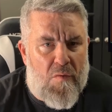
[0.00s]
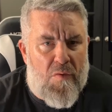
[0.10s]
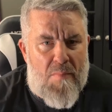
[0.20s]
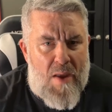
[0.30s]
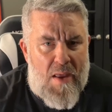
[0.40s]
So
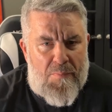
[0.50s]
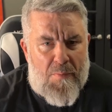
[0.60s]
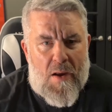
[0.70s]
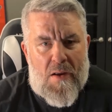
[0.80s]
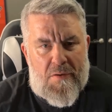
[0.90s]
the math
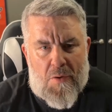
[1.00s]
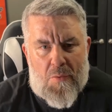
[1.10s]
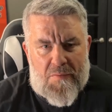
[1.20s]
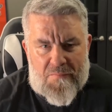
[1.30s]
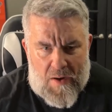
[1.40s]
behind
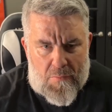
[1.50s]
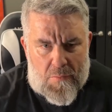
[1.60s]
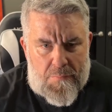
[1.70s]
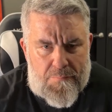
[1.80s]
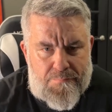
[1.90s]
going
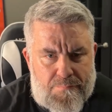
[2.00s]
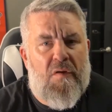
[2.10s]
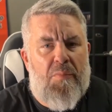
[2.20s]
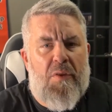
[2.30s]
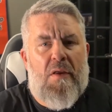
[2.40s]
viral is
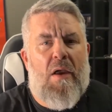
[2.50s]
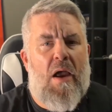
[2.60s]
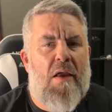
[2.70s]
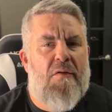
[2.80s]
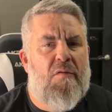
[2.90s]
something
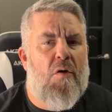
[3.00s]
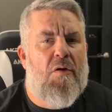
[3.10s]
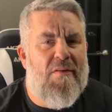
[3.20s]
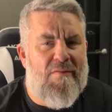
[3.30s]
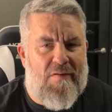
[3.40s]
I saw
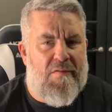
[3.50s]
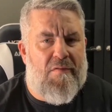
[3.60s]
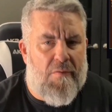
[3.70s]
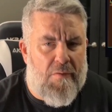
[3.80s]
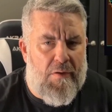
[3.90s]

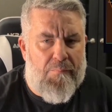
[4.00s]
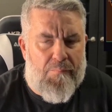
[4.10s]
consistently